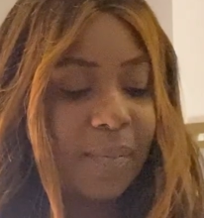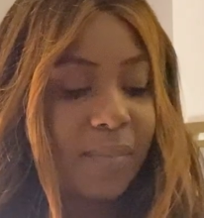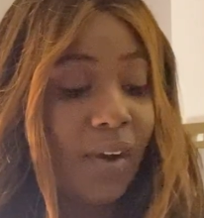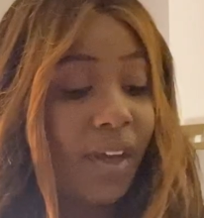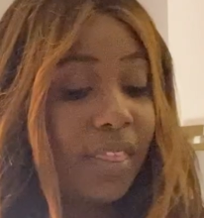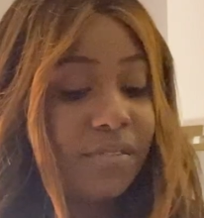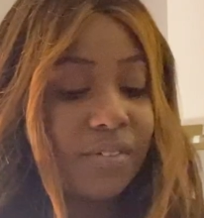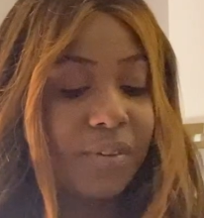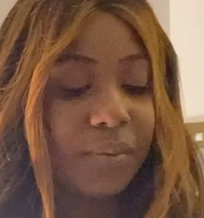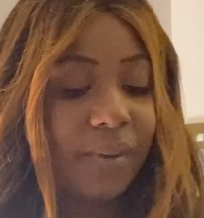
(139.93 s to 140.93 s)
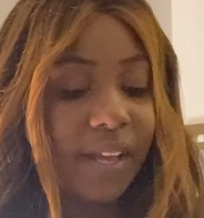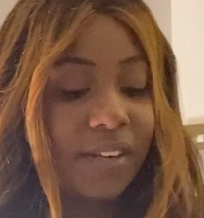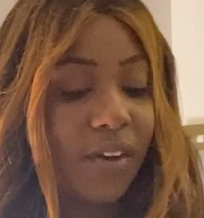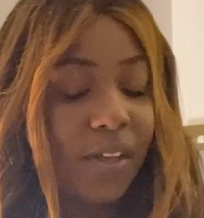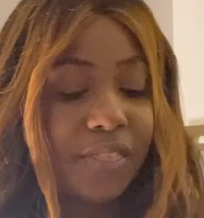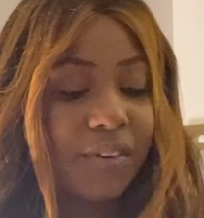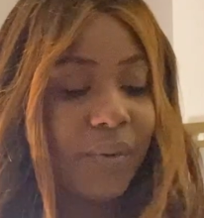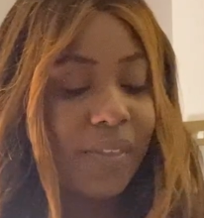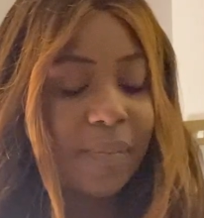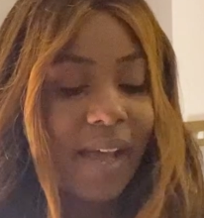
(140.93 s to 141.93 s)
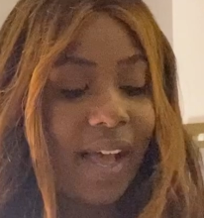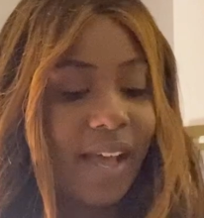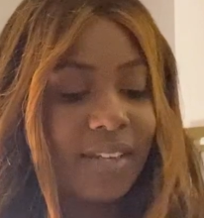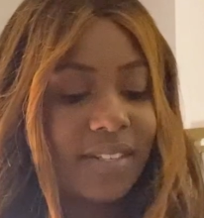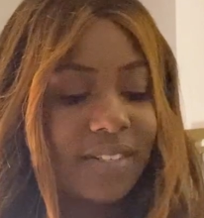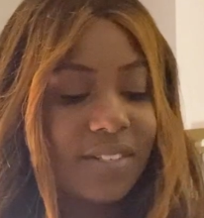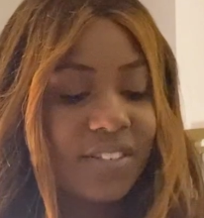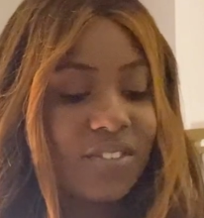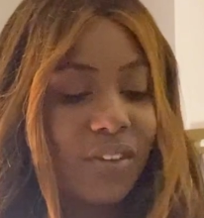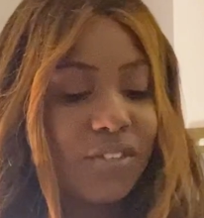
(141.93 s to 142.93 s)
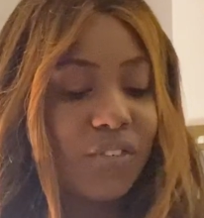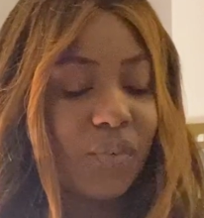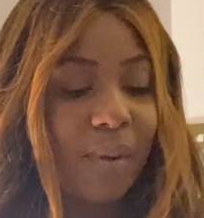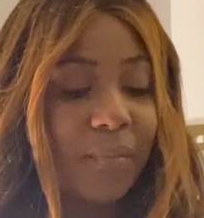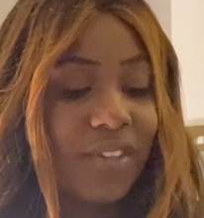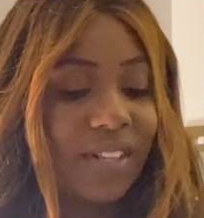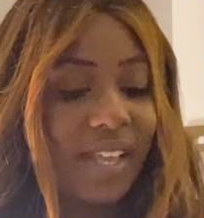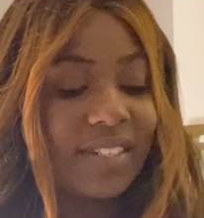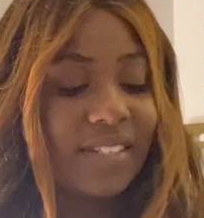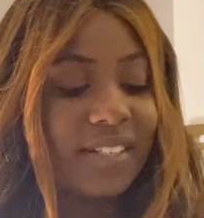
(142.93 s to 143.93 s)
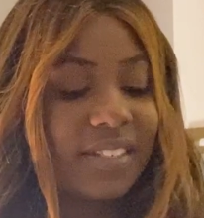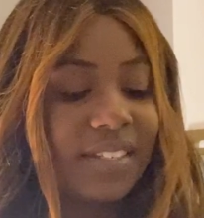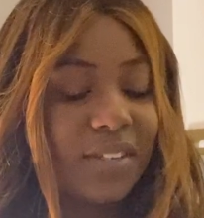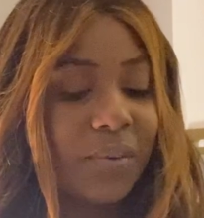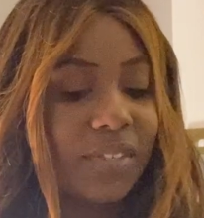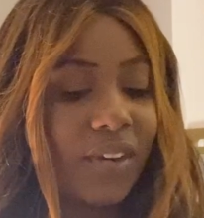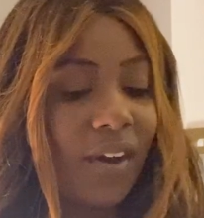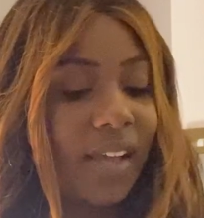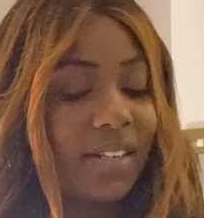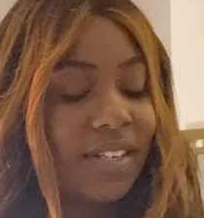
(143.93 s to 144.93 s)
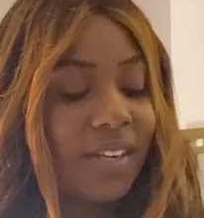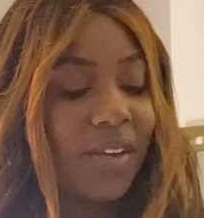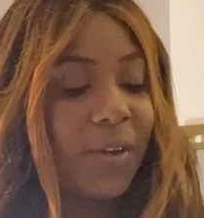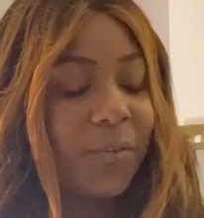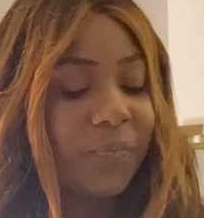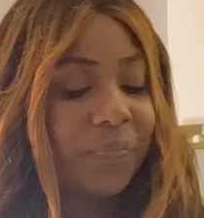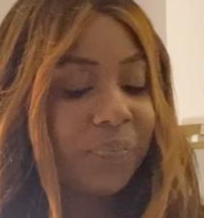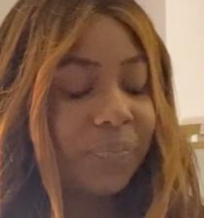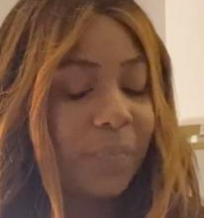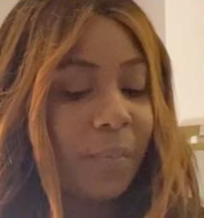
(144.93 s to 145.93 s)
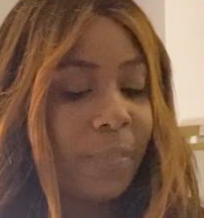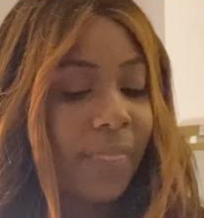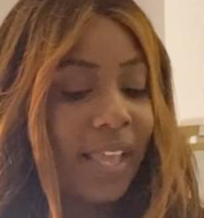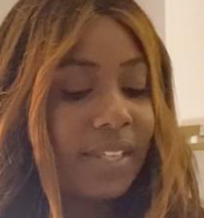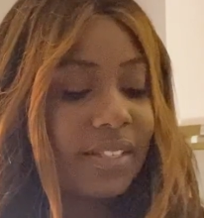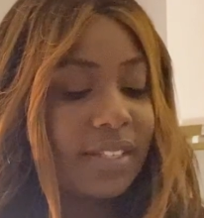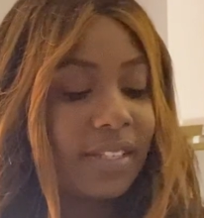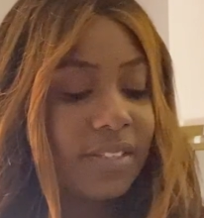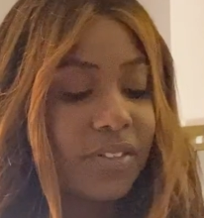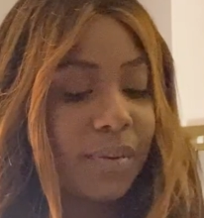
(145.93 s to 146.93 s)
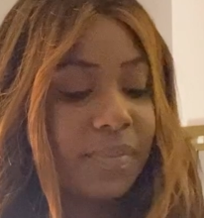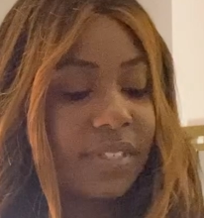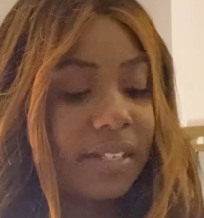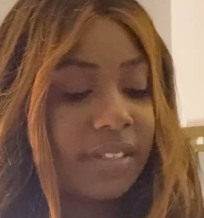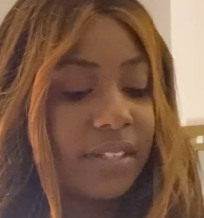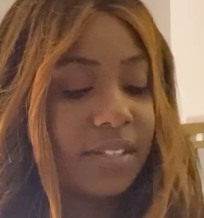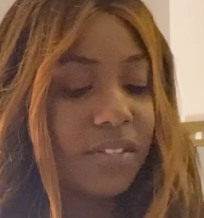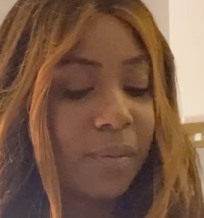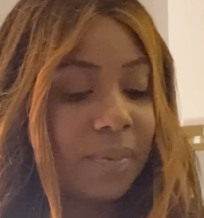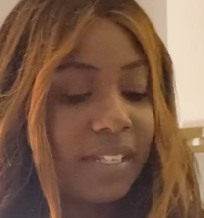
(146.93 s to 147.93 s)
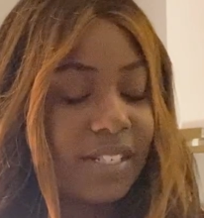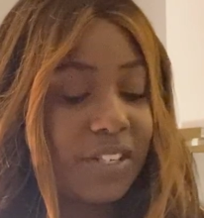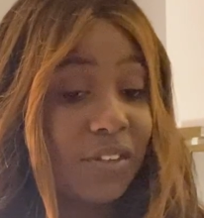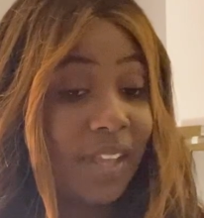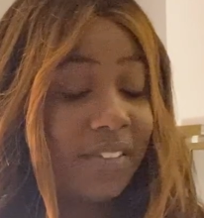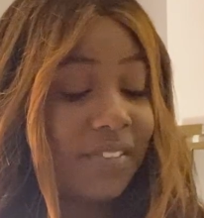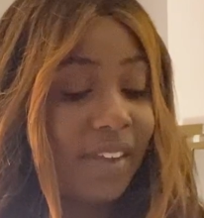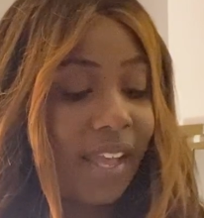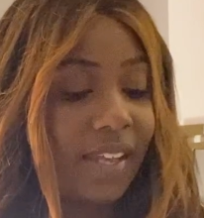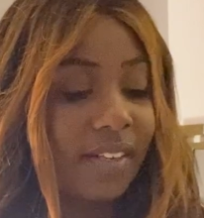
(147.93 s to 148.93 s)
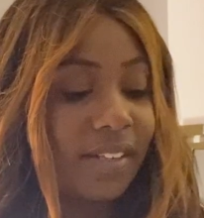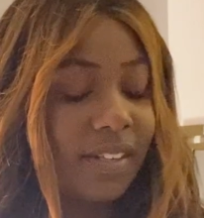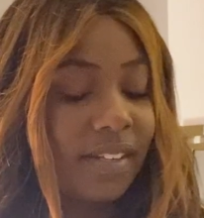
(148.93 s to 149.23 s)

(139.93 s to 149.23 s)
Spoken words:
got through and gone through in the past. As long as you remember the lessons that you were taught, as these circumstances are placed in your life again,